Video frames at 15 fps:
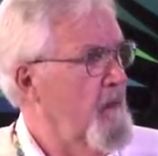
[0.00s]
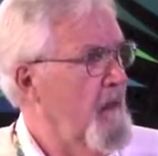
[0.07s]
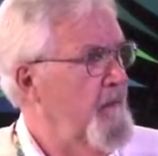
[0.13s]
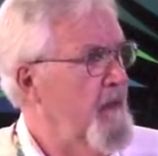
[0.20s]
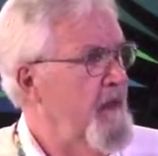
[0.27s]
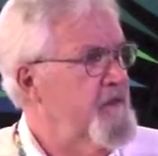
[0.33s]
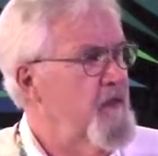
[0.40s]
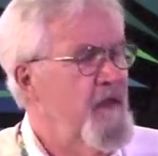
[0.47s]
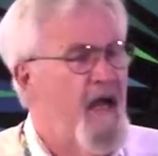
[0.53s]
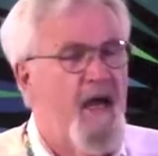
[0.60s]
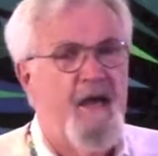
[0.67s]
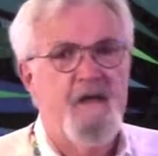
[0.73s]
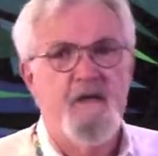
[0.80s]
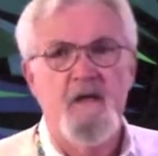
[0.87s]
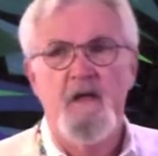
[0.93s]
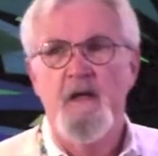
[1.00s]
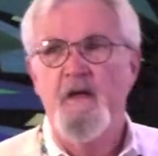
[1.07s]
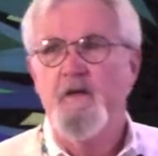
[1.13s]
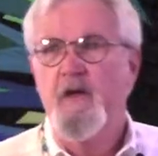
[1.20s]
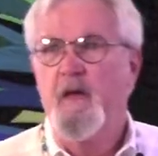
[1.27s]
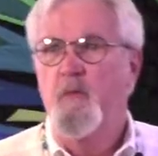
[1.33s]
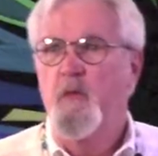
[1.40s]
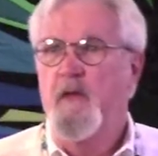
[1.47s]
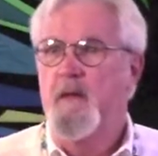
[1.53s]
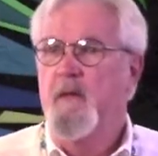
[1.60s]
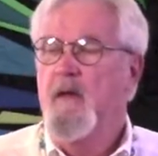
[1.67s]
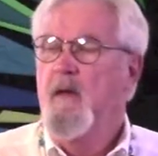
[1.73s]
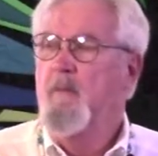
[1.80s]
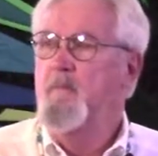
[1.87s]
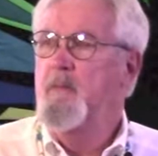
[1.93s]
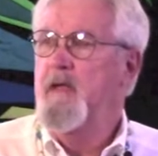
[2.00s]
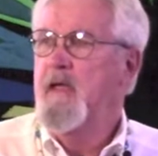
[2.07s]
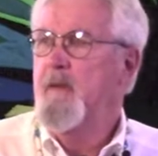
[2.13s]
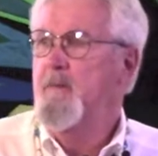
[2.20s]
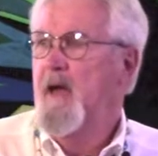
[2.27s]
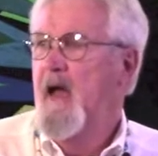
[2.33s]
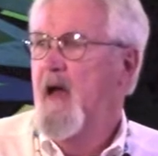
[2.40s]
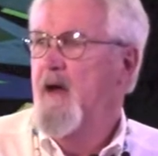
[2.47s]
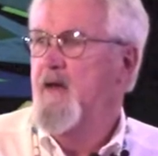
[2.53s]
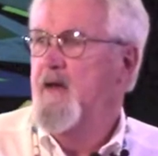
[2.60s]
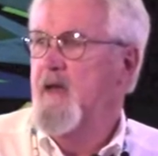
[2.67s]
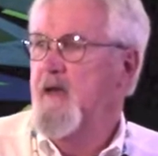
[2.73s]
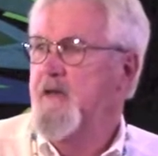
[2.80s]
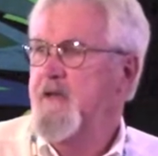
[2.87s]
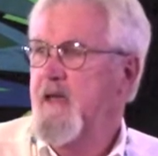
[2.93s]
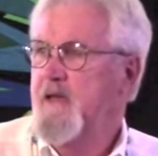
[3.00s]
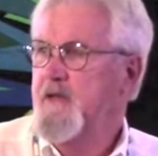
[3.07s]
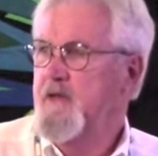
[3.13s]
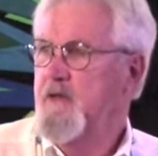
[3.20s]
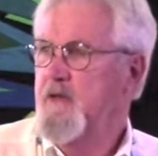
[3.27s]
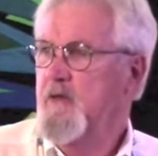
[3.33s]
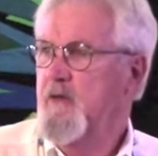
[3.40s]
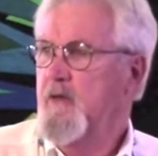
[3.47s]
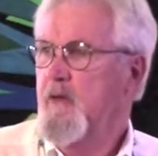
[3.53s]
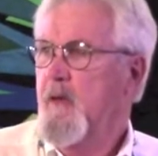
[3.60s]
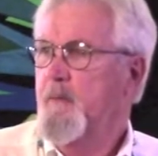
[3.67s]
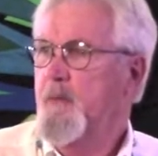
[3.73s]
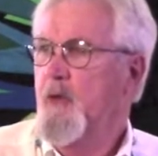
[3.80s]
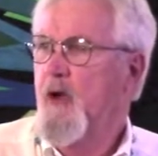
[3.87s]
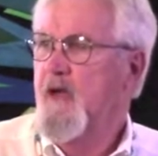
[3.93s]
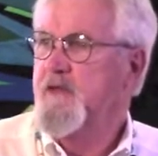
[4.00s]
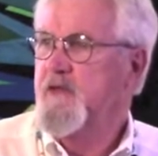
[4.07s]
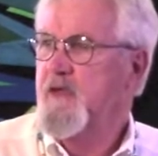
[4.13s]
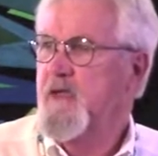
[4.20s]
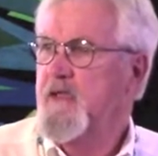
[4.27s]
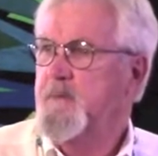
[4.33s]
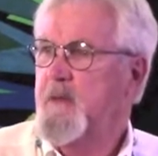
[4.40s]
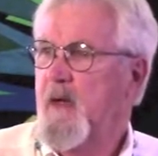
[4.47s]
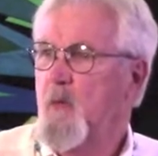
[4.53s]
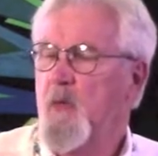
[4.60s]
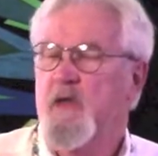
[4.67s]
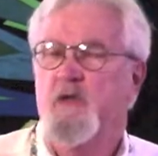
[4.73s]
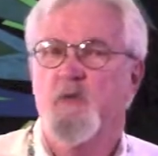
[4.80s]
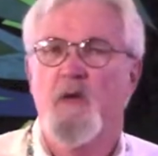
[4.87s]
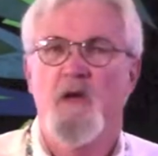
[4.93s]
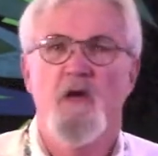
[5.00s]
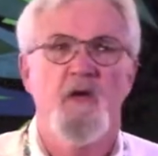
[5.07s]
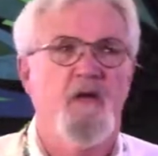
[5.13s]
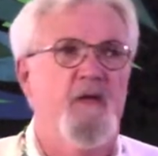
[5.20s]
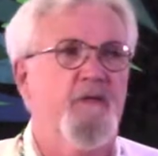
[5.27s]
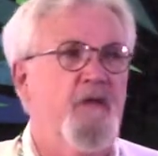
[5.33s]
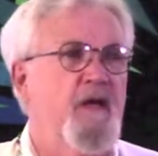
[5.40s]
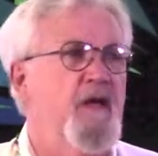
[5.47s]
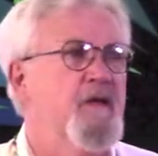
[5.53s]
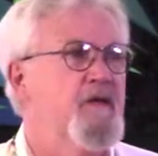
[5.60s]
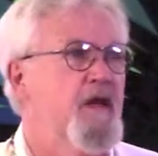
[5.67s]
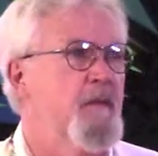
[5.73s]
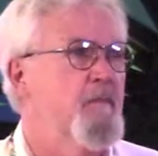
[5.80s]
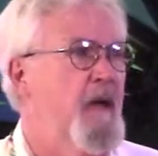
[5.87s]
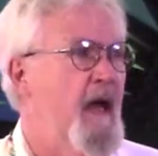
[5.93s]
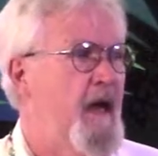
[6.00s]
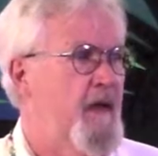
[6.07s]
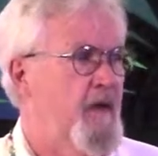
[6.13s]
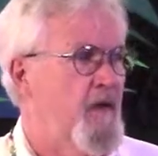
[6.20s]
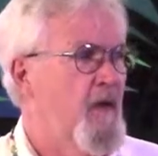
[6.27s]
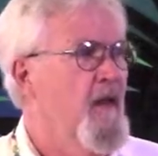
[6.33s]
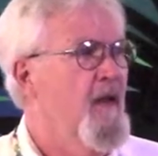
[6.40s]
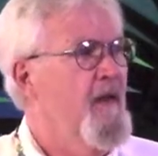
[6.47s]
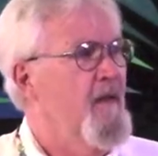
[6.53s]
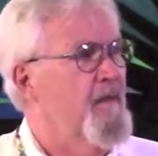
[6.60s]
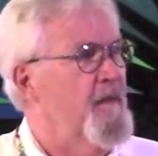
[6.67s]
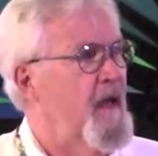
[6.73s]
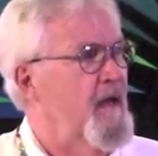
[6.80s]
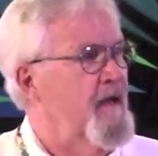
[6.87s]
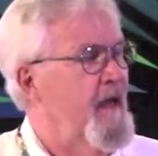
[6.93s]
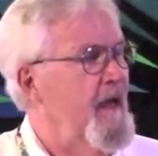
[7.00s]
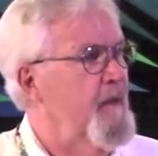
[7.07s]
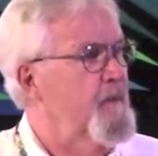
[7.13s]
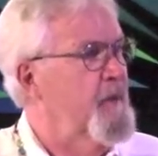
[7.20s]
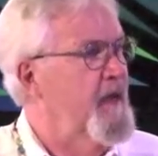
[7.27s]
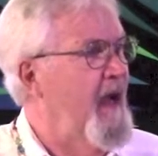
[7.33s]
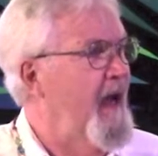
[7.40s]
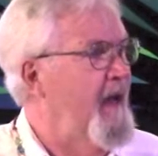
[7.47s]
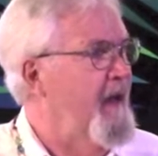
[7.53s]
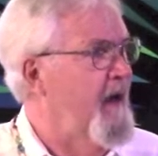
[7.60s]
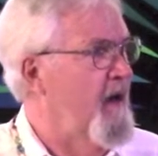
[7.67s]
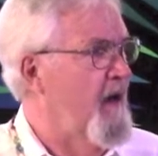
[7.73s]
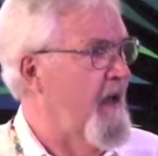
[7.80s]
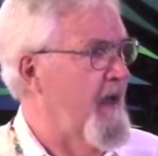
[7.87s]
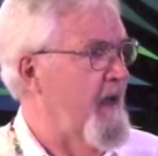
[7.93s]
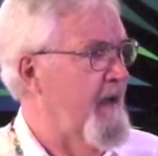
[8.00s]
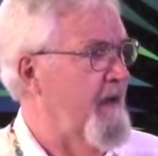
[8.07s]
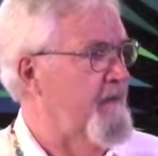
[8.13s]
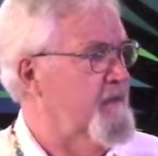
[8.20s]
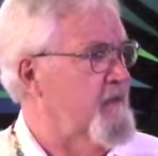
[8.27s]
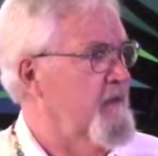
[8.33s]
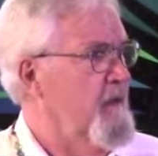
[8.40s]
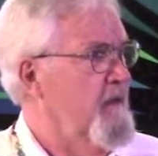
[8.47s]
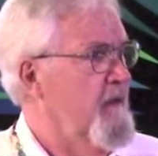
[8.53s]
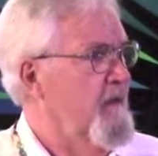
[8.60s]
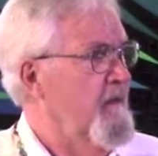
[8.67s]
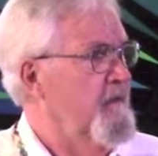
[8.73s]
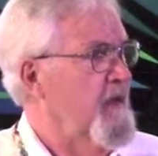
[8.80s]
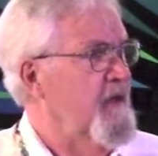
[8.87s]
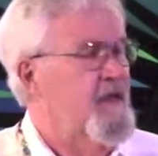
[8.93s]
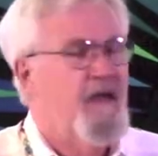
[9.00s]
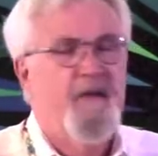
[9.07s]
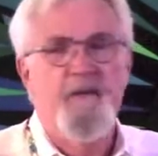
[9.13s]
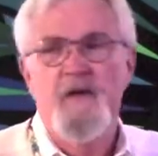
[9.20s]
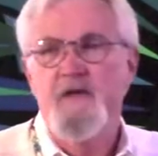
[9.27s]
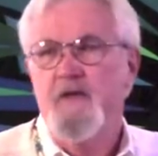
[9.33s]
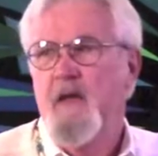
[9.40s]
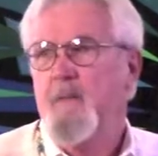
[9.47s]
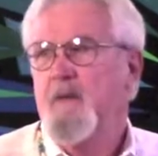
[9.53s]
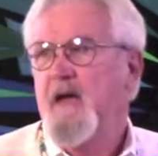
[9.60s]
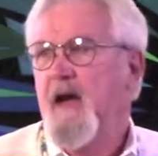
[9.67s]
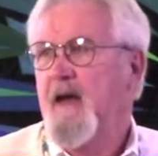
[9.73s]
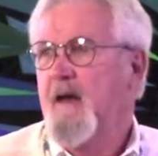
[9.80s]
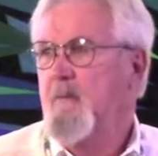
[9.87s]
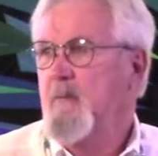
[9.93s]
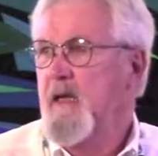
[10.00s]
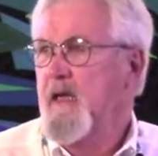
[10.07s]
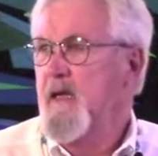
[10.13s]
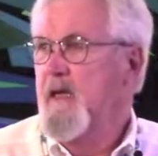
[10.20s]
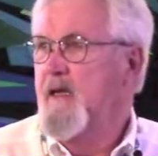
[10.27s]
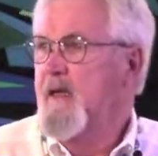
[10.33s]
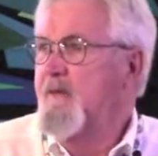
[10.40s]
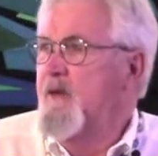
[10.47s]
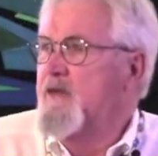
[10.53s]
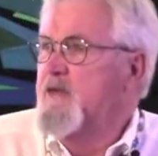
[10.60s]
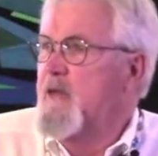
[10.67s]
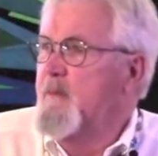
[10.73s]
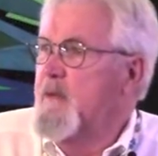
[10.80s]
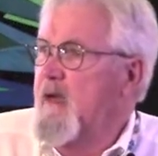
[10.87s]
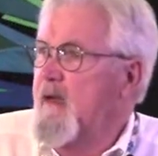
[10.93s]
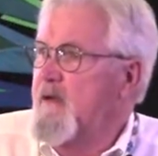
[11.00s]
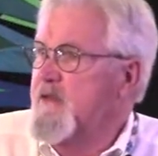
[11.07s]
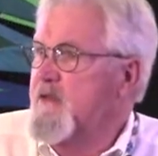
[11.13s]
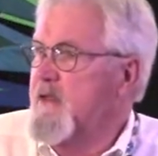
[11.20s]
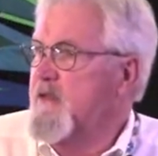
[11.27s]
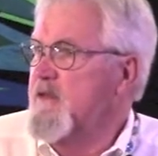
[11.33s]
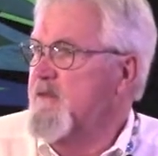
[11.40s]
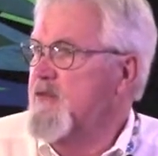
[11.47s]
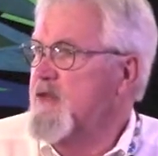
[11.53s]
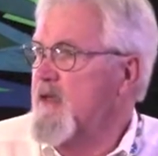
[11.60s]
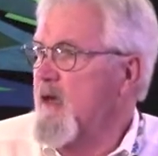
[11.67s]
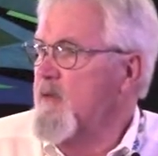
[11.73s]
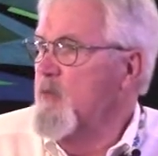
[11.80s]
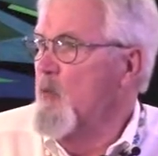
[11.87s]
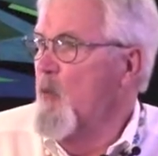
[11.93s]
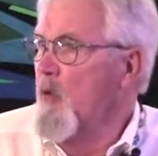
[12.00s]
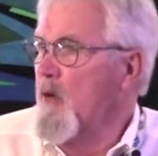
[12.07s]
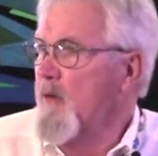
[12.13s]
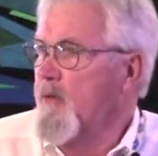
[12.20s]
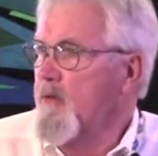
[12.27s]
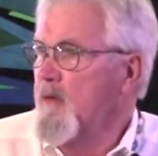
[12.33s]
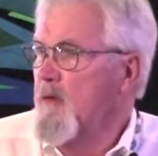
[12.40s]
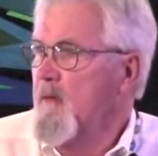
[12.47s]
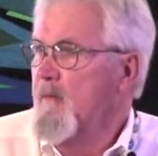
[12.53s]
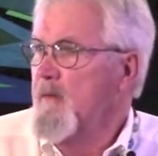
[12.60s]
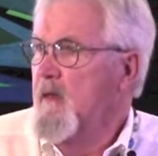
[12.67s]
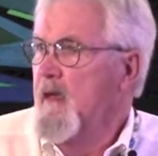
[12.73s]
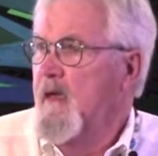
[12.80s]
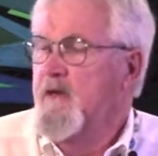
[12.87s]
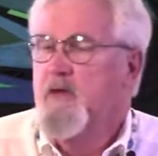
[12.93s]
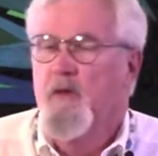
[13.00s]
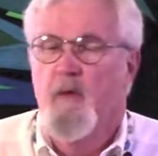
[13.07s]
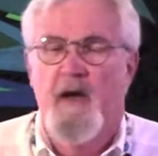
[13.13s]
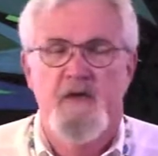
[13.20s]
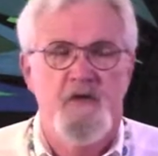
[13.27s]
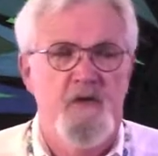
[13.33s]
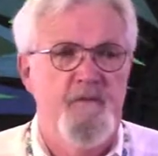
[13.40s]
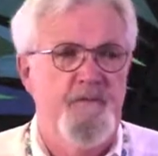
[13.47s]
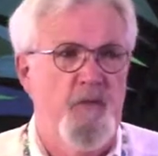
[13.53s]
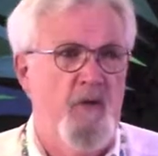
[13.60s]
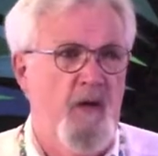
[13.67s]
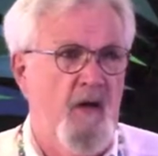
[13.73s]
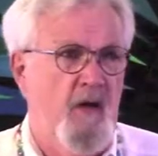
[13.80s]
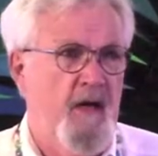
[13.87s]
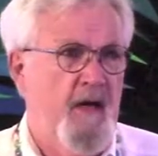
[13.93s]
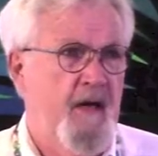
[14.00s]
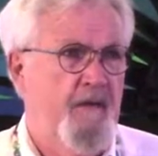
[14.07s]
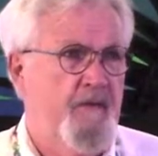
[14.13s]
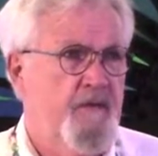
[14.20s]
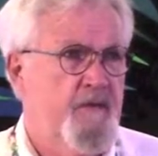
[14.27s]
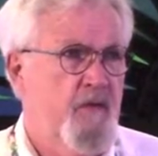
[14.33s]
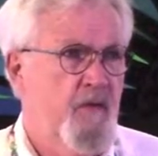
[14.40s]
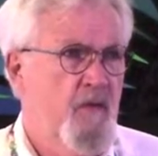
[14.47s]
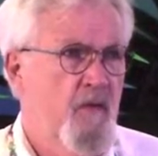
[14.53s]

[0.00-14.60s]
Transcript: And that's an idea that we be about an intentional process by which we look at things that matter that help guide our lives, that give us some kind of meaning, give us some kind of sense of self worth and direction for our lives.